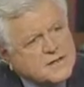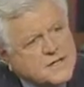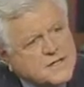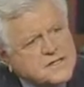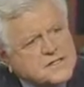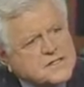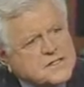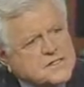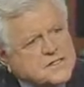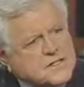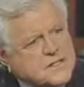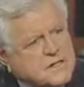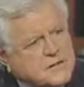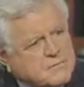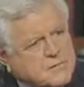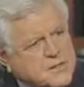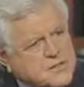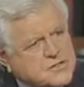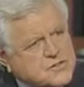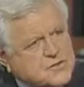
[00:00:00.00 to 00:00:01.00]
this is an
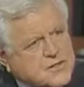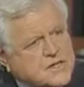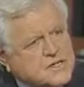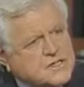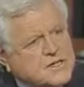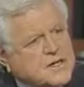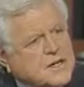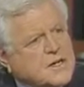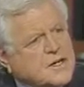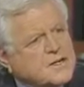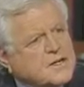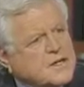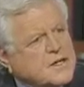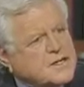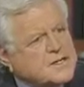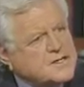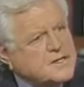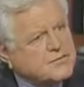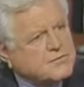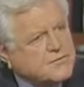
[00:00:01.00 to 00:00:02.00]
administration that
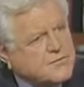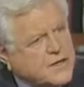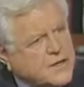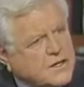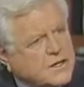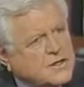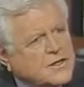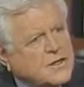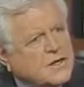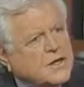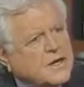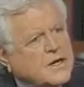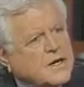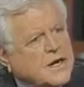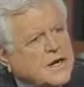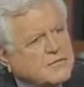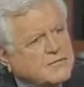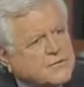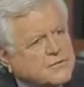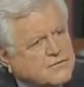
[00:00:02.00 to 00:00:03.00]
has had failure
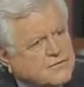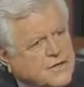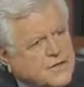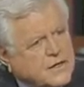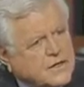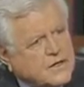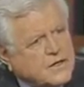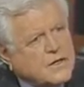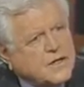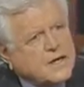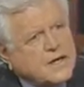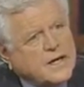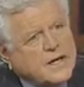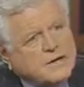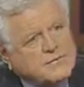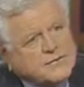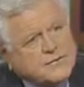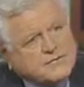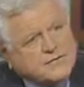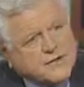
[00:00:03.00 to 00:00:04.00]
after failure
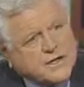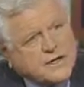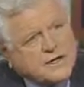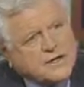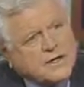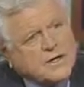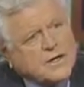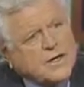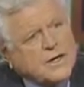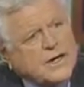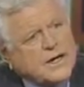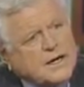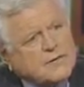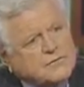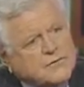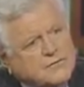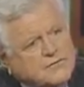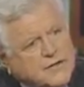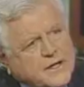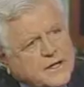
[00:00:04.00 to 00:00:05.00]
after failure
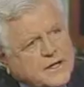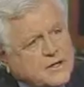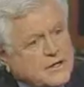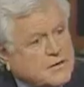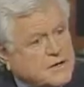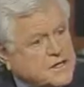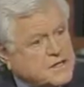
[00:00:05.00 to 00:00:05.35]
after failure.